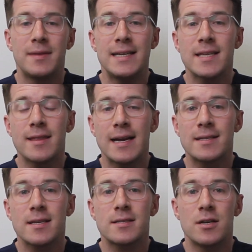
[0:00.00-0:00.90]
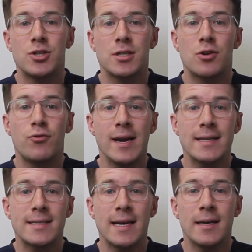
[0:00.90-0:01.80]
These are things such as
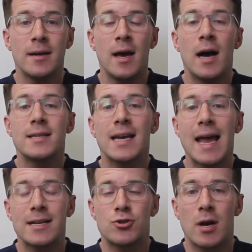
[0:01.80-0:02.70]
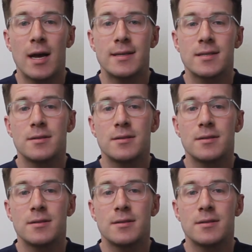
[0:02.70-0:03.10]
creatine and electrolytes,